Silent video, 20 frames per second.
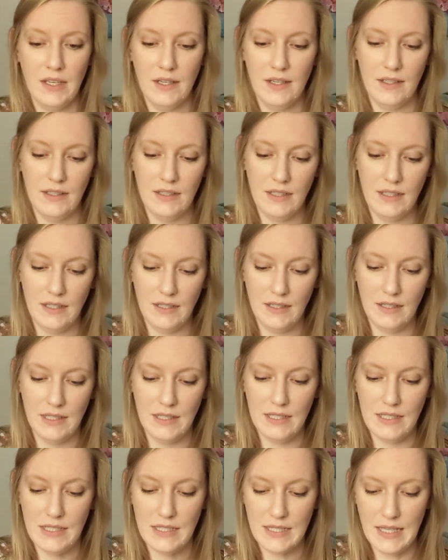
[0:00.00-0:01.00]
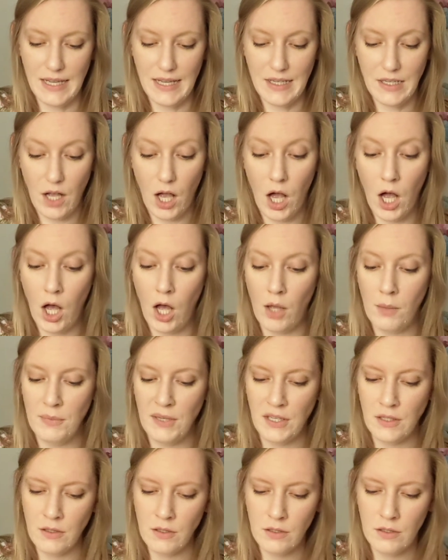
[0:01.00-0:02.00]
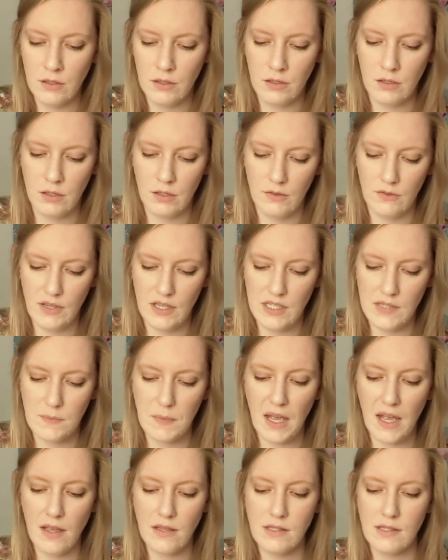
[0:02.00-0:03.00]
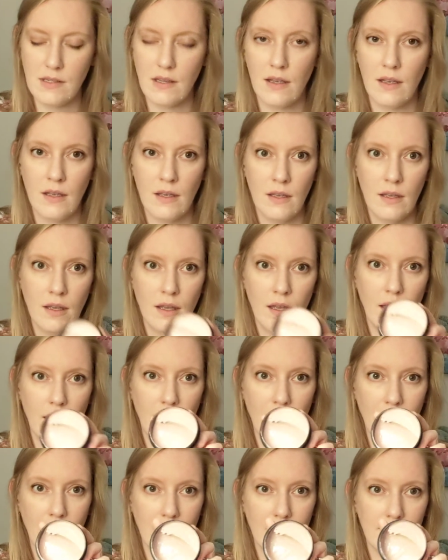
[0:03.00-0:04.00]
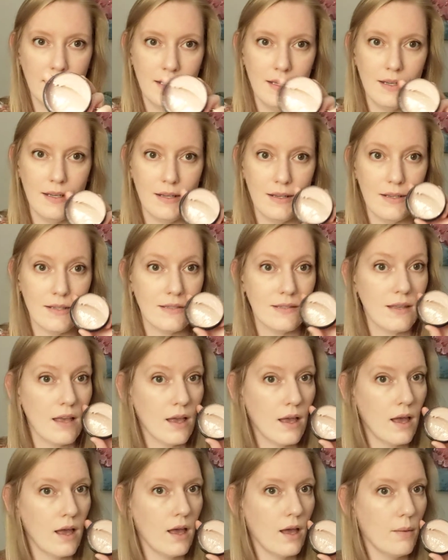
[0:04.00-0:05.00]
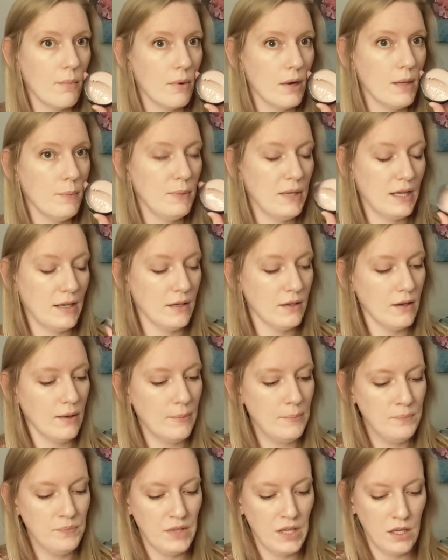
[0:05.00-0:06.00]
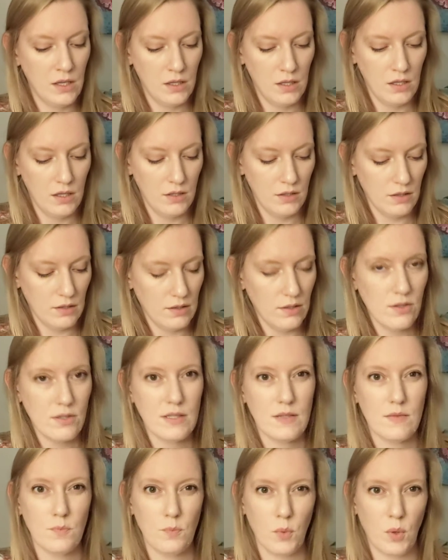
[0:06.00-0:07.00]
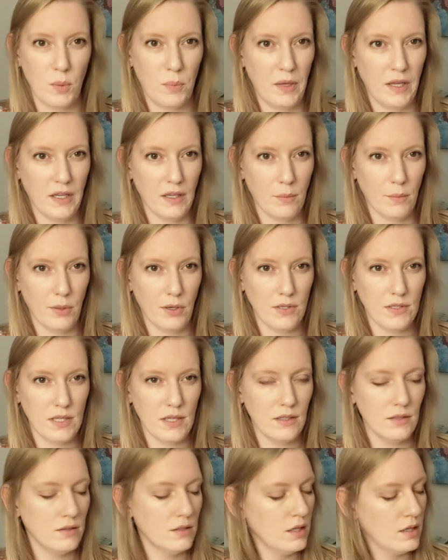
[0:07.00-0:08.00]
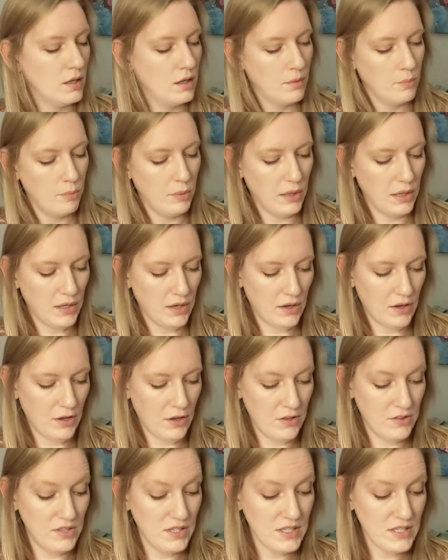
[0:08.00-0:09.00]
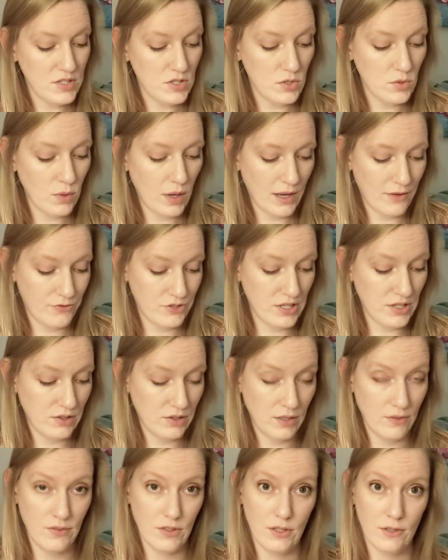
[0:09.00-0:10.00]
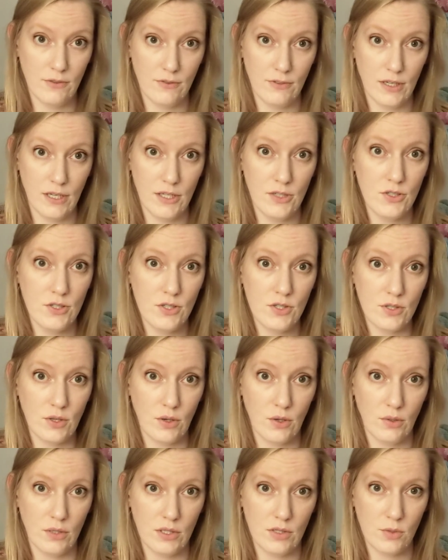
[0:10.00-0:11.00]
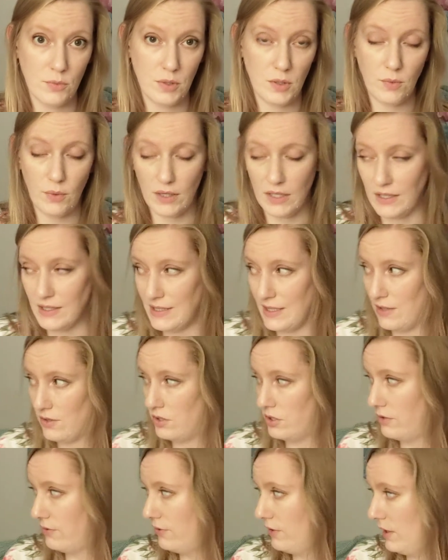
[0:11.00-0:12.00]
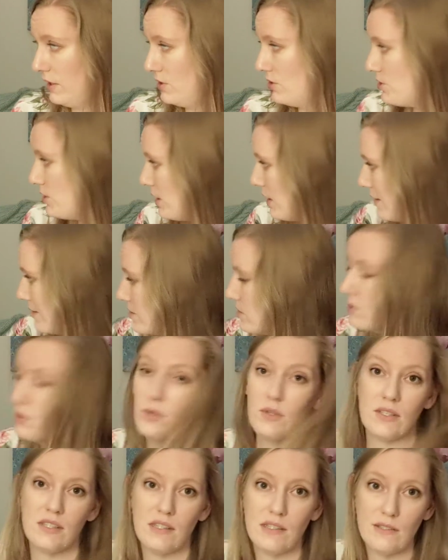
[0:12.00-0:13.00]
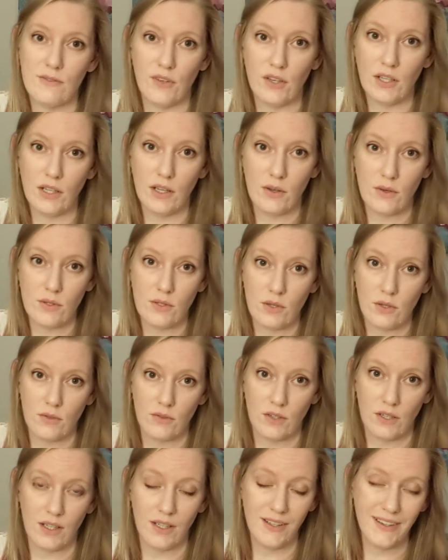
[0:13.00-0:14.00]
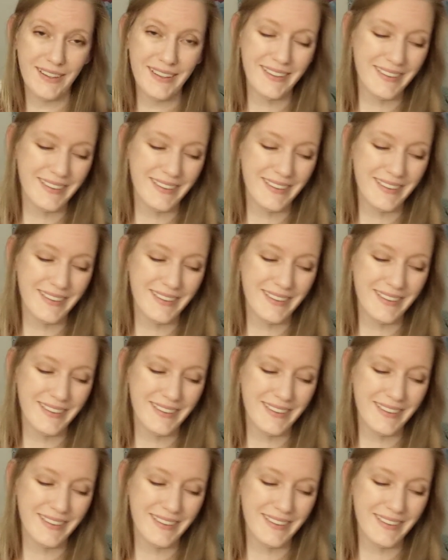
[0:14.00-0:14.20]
It is a calming face mask, and it is bright pink. It looks more pink in person. But these do have to live in the fridge, so this will be running down to the fridge as soon as this video is over.